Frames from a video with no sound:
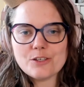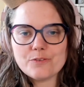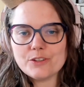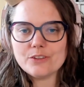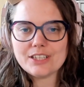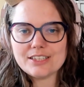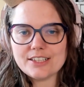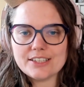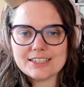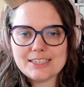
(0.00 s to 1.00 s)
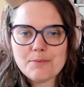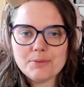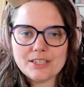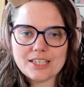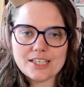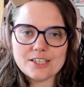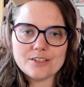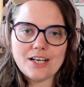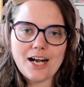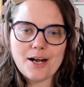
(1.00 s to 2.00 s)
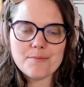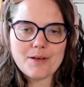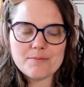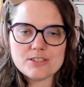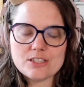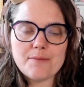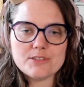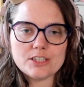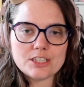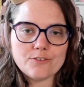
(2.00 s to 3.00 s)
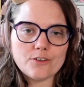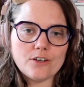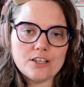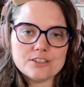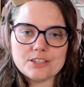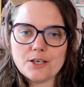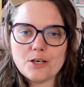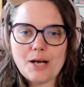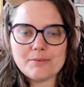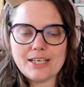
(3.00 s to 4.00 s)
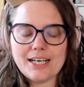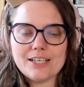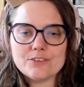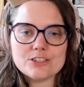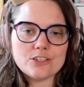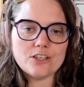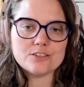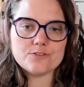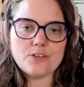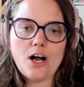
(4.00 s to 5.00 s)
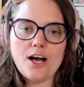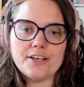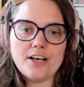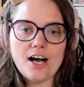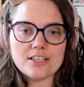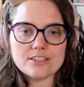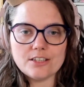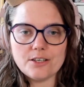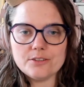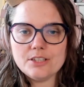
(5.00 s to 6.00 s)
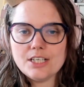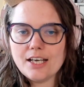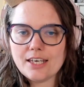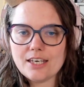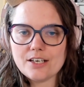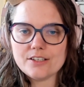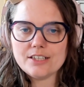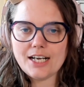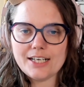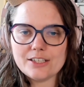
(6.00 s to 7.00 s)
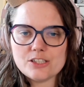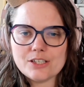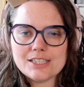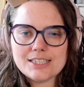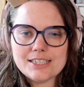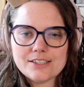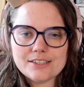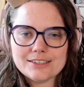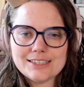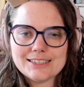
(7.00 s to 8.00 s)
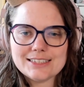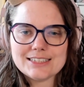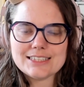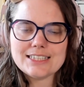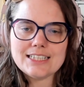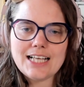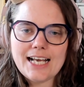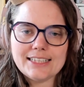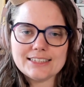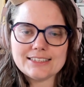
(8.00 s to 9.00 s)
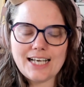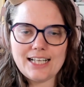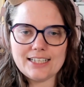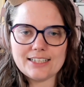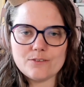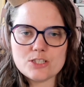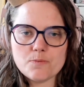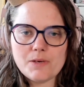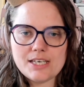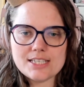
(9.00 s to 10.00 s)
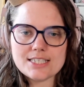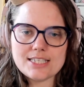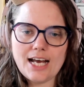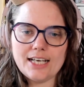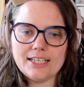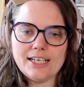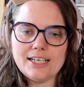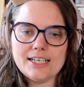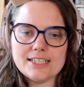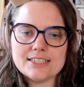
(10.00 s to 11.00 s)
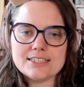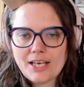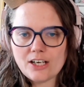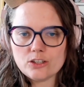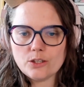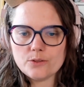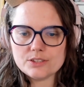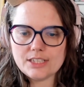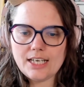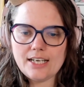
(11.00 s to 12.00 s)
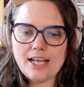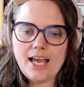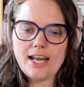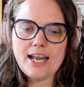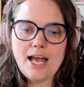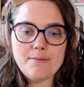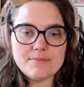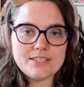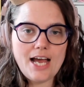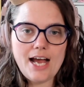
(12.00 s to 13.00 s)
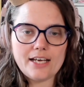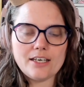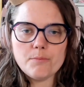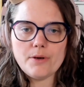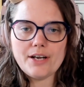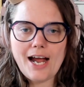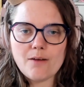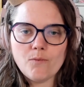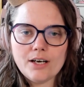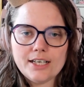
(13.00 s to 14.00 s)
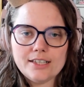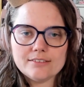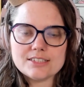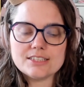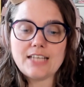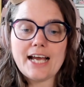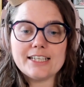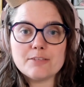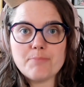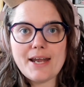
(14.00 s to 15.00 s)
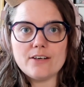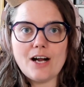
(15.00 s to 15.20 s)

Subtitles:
So if you look at our example here, I'm searching for also, I'm getting results on Oslo here. And so you can see there, it's a slight italic, which means that it is enclosed in an M tag. But I want to style it better.